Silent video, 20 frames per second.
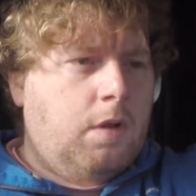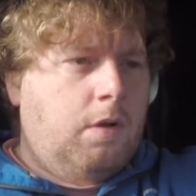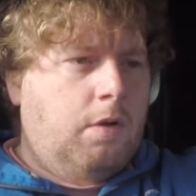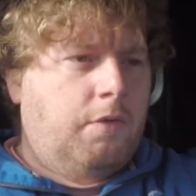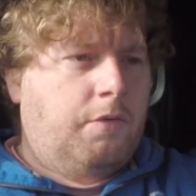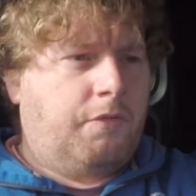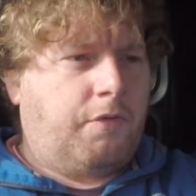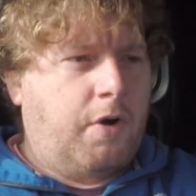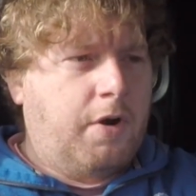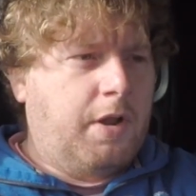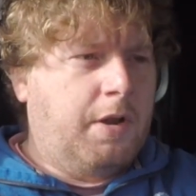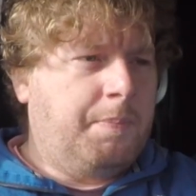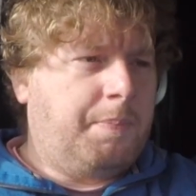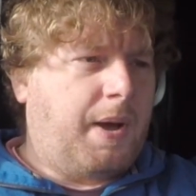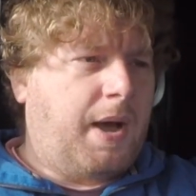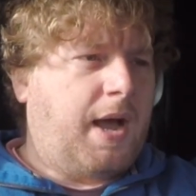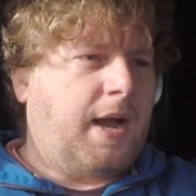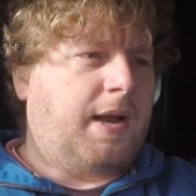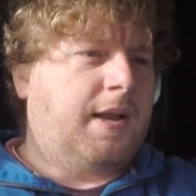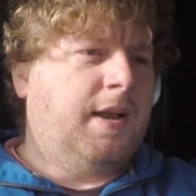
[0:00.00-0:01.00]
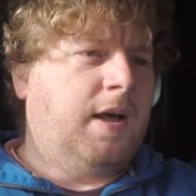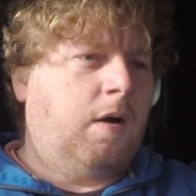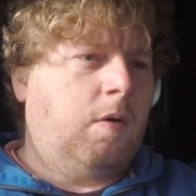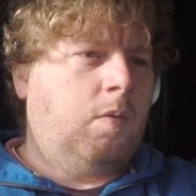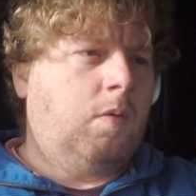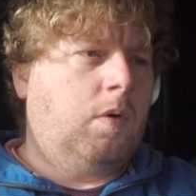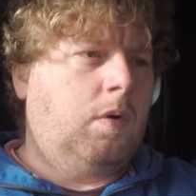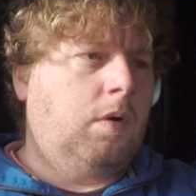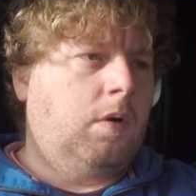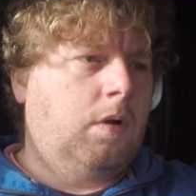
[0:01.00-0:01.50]
front and back. Now,
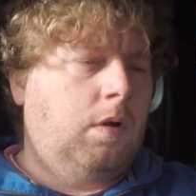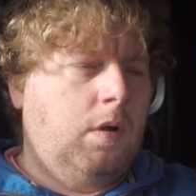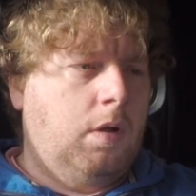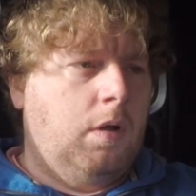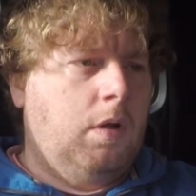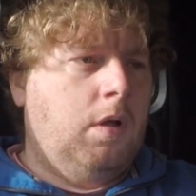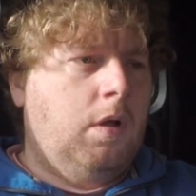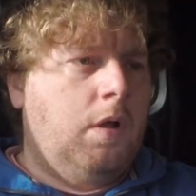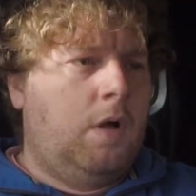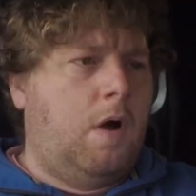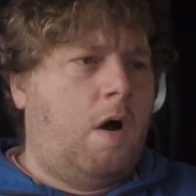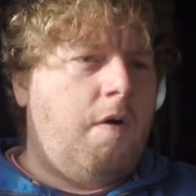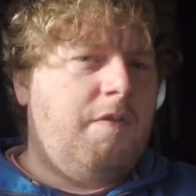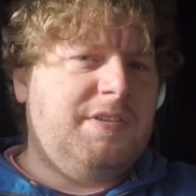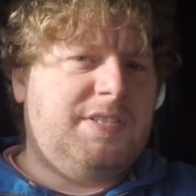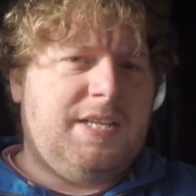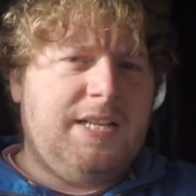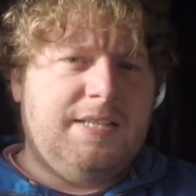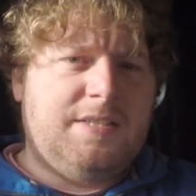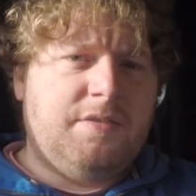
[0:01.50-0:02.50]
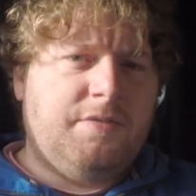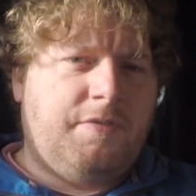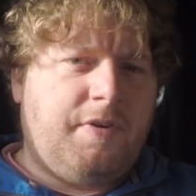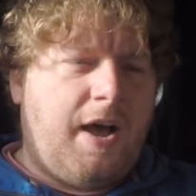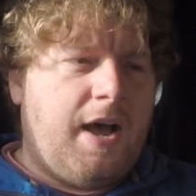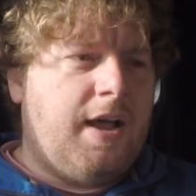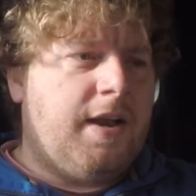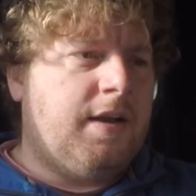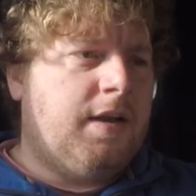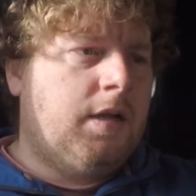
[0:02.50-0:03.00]
obviously it's a
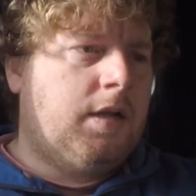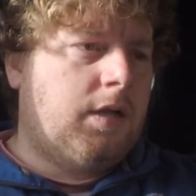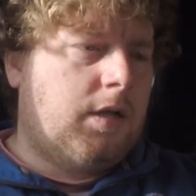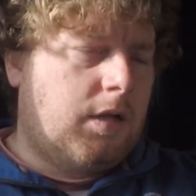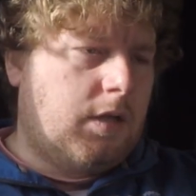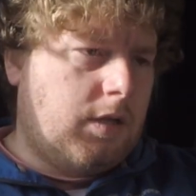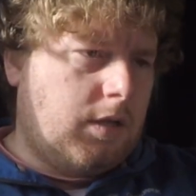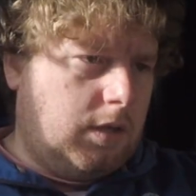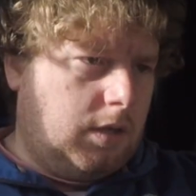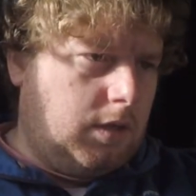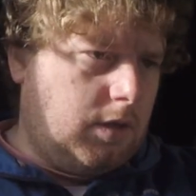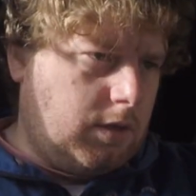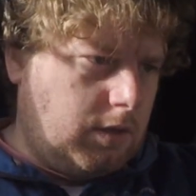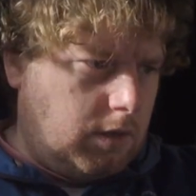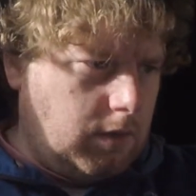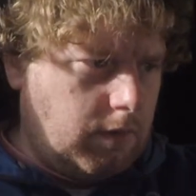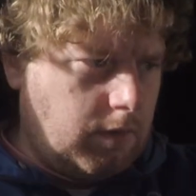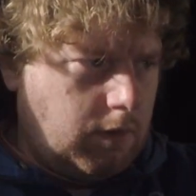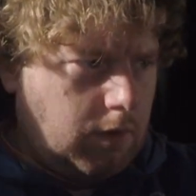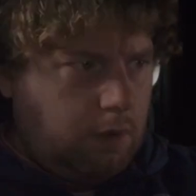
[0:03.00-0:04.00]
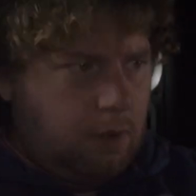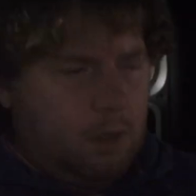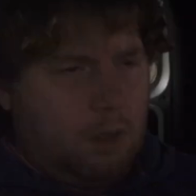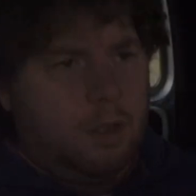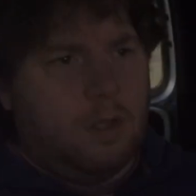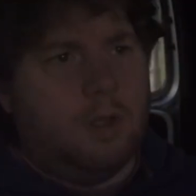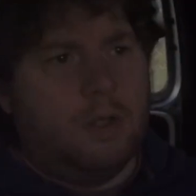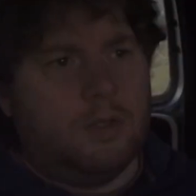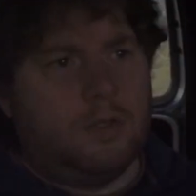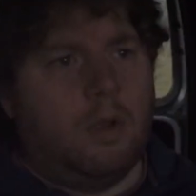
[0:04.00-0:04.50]
van,
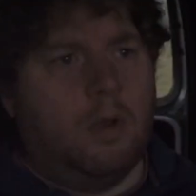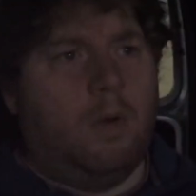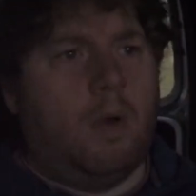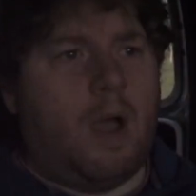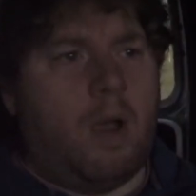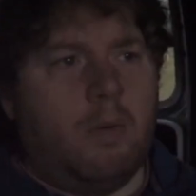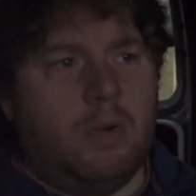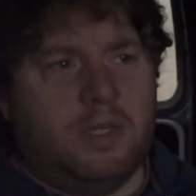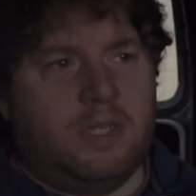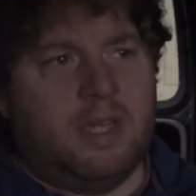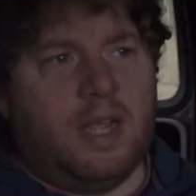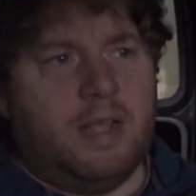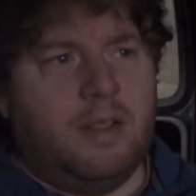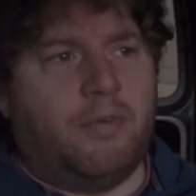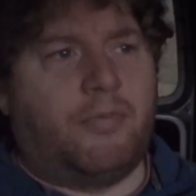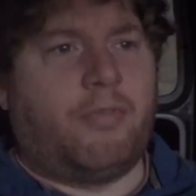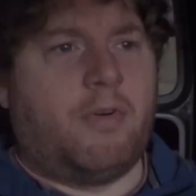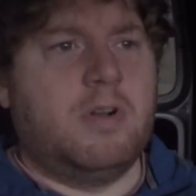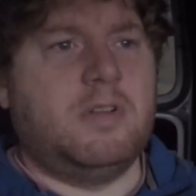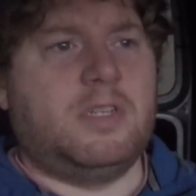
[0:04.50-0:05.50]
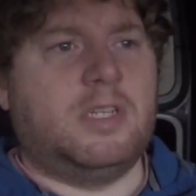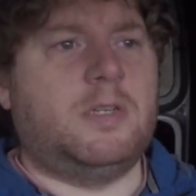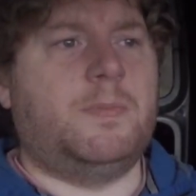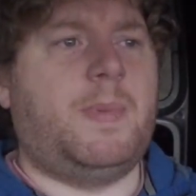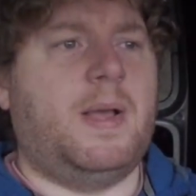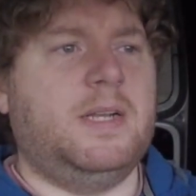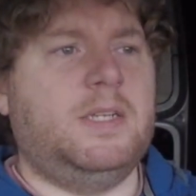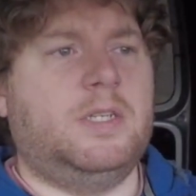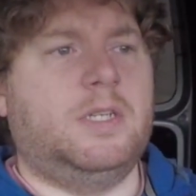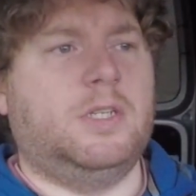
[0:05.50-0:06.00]
so I would say the front
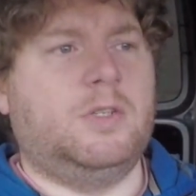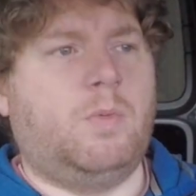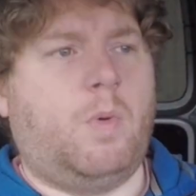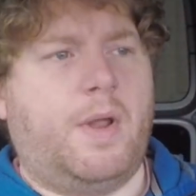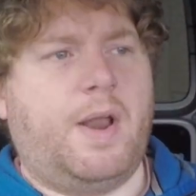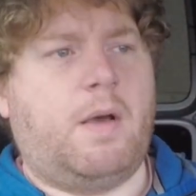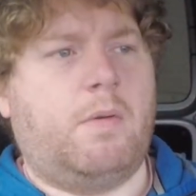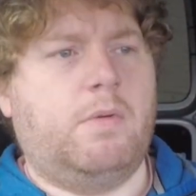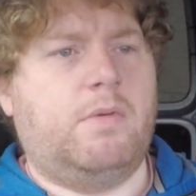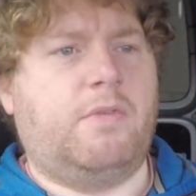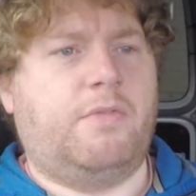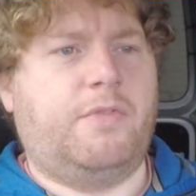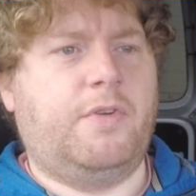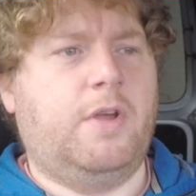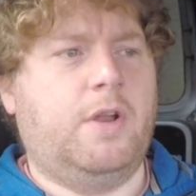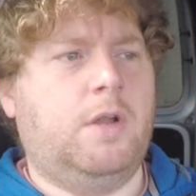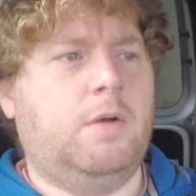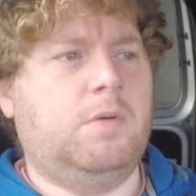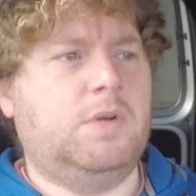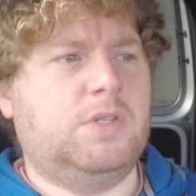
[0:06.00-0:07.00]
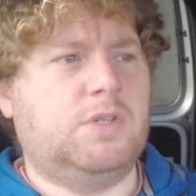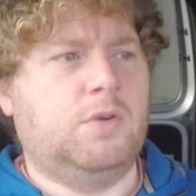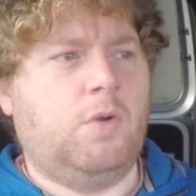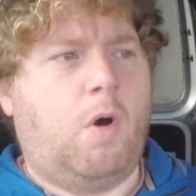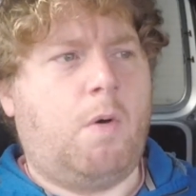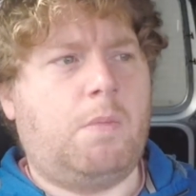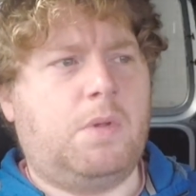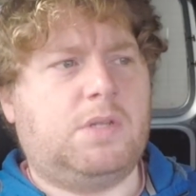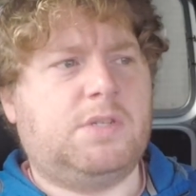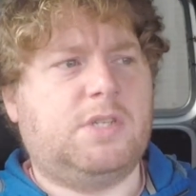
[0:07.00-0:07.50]
suspension is what I would refer to as
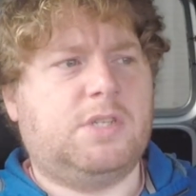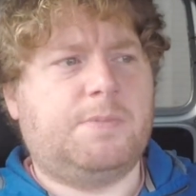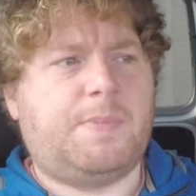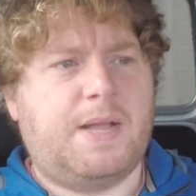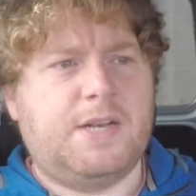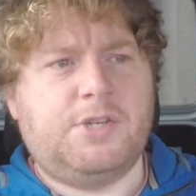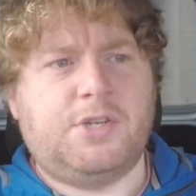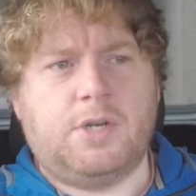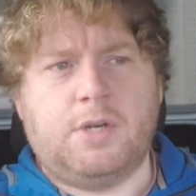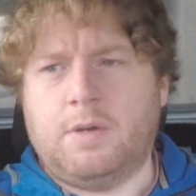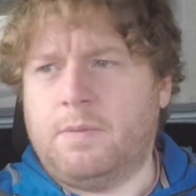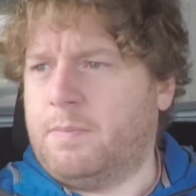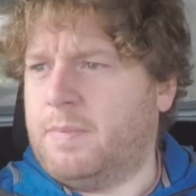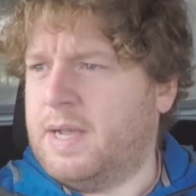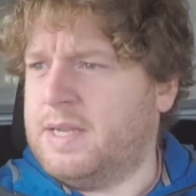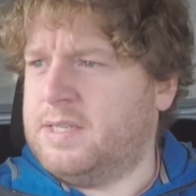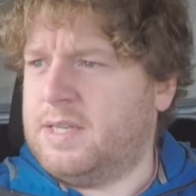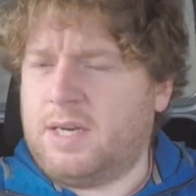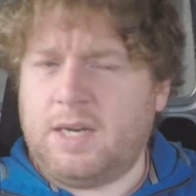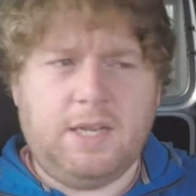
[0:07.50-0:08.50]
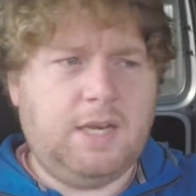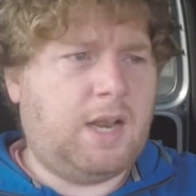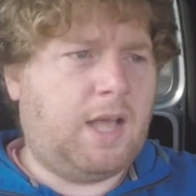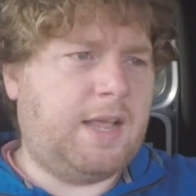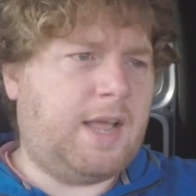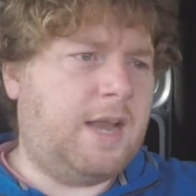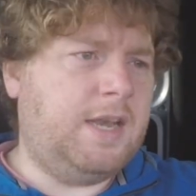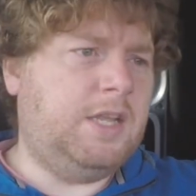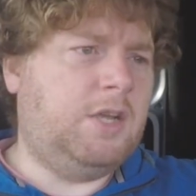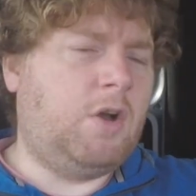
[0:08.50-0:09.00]
normal suspension, basically, like
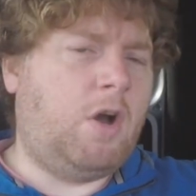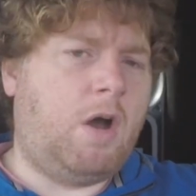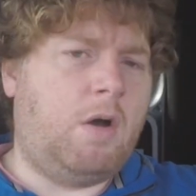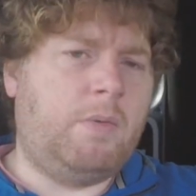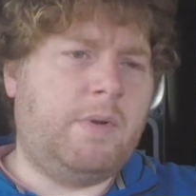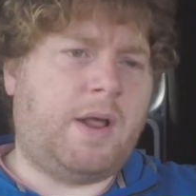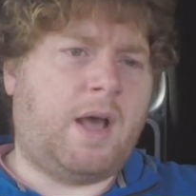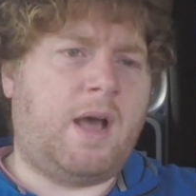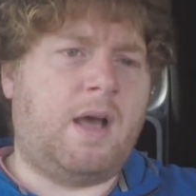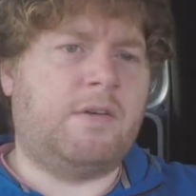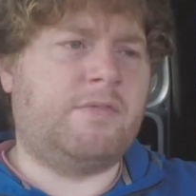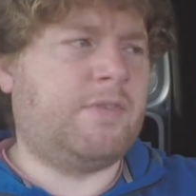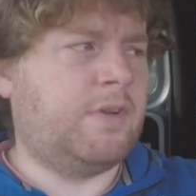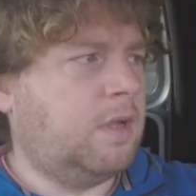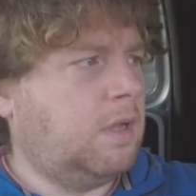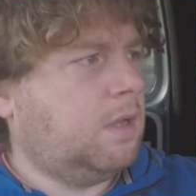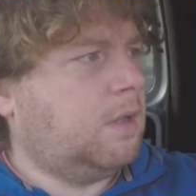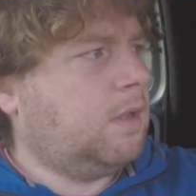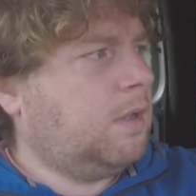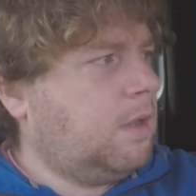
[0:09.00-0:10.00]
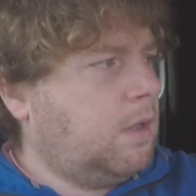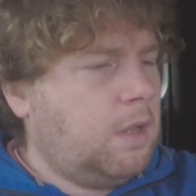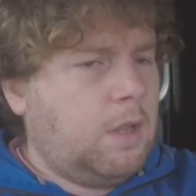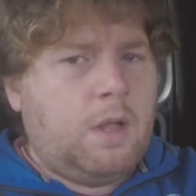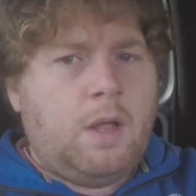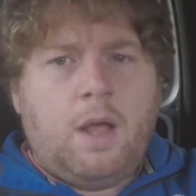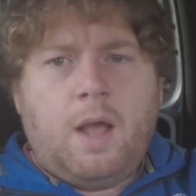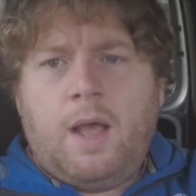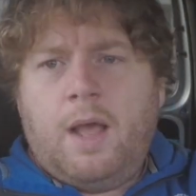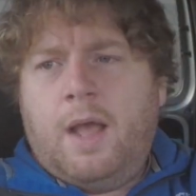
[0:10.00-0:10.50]
any car would have.
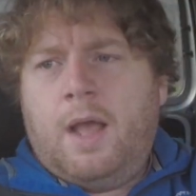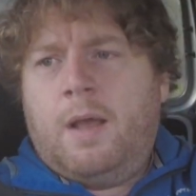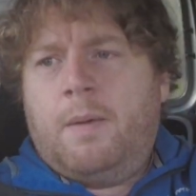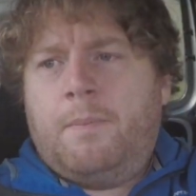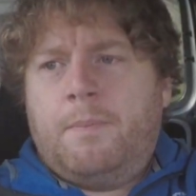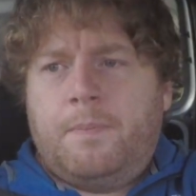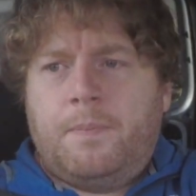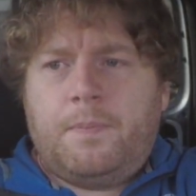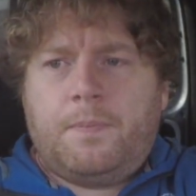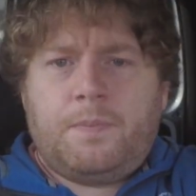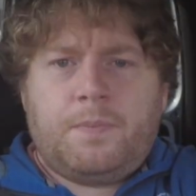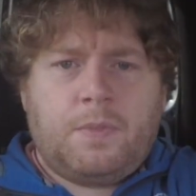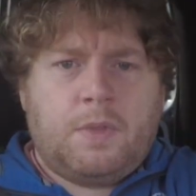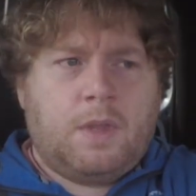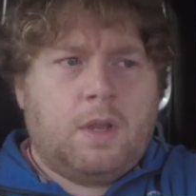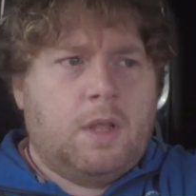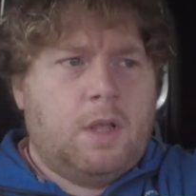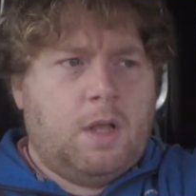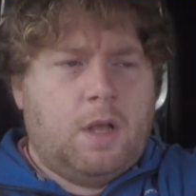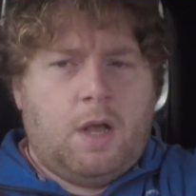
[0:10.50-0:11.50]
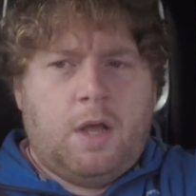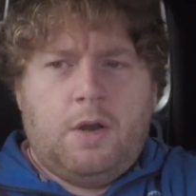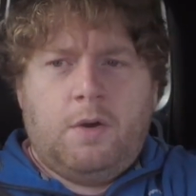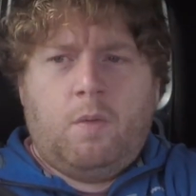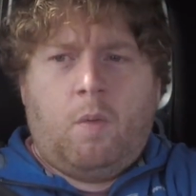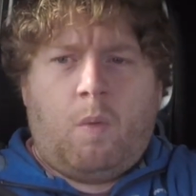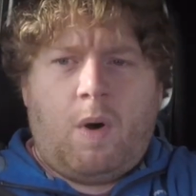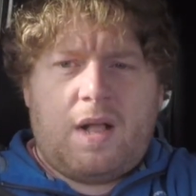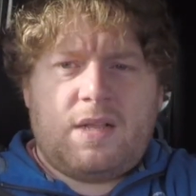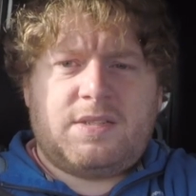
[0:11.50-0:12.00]
And
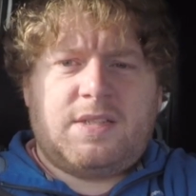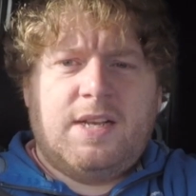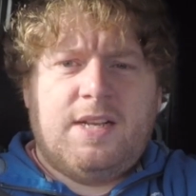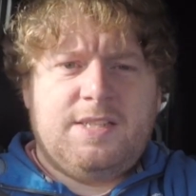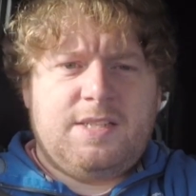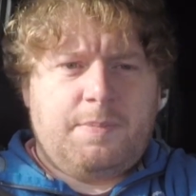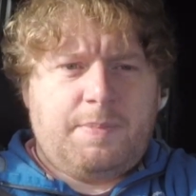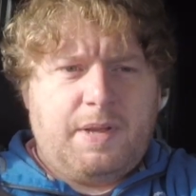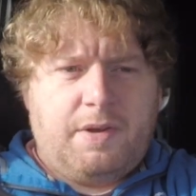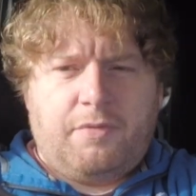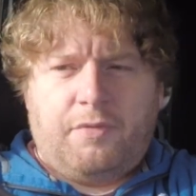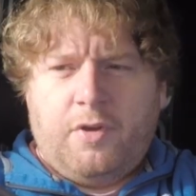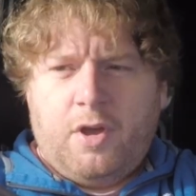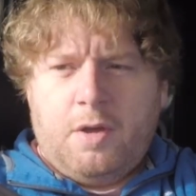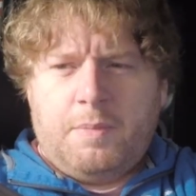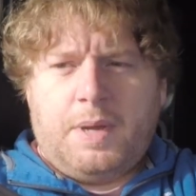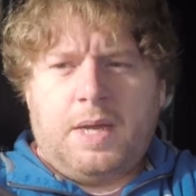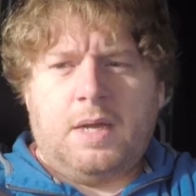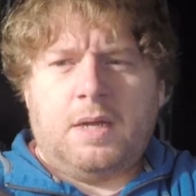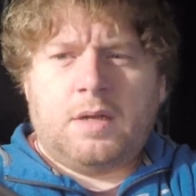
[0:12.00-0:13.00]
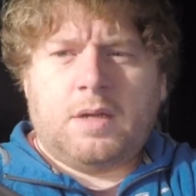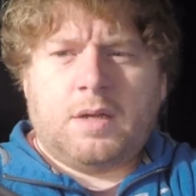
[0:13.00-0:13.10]
whilst it is a bit firmer,